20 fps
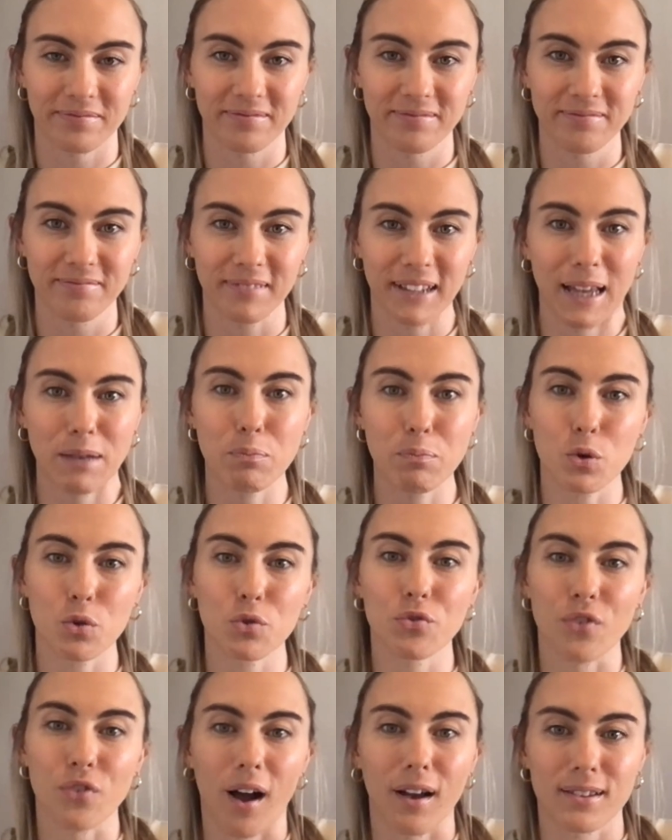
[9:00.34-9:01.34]
and move
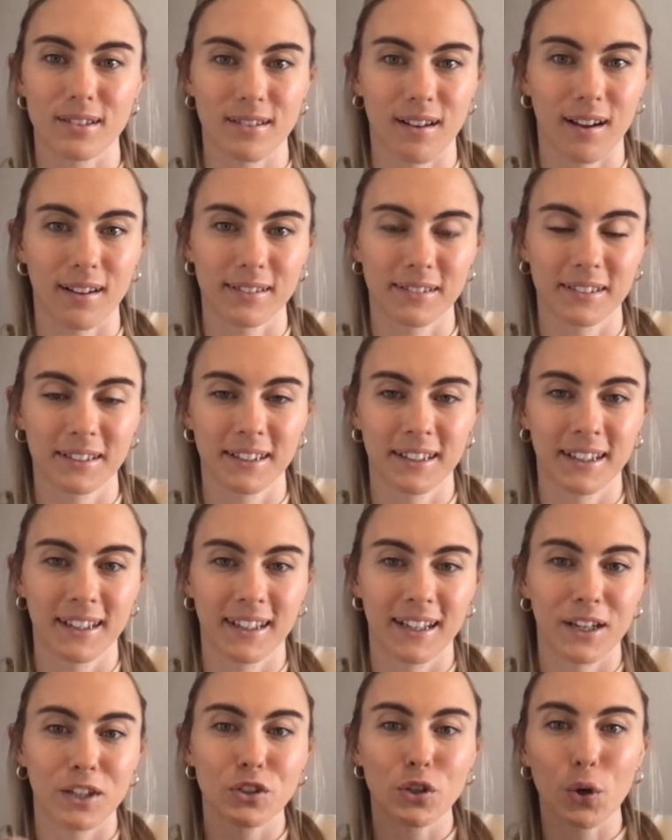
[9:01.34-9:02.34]
faster.
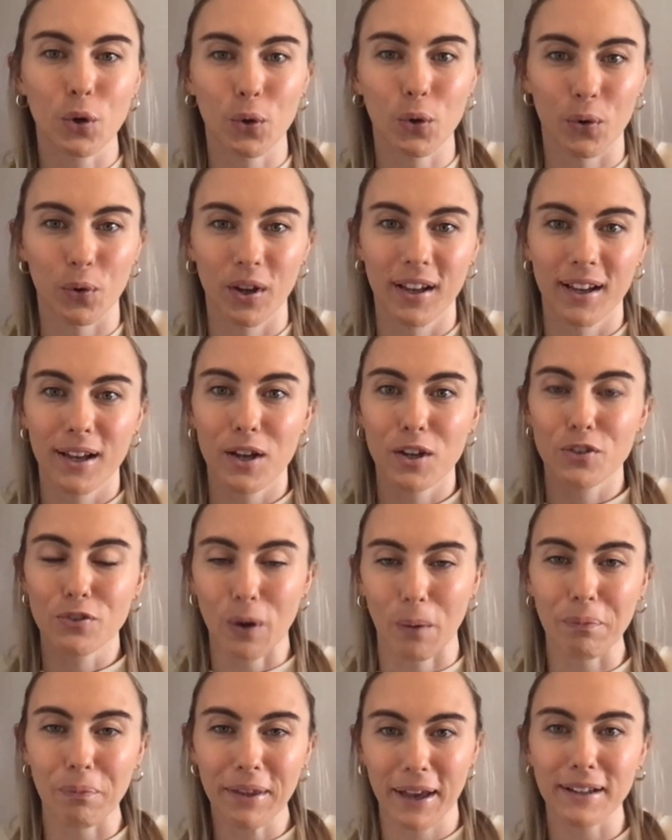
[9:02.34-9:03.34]
2,
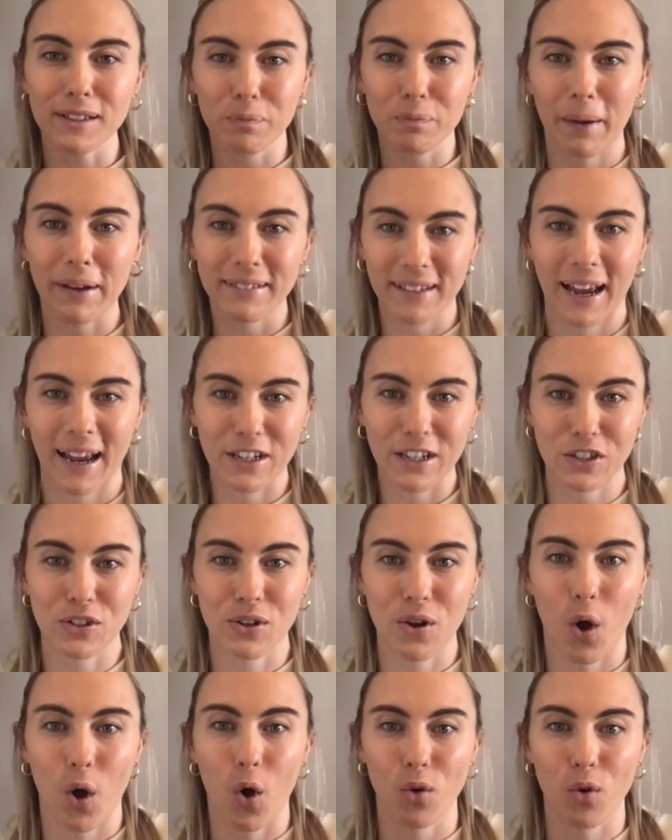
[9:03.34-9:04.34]
drop the expectation of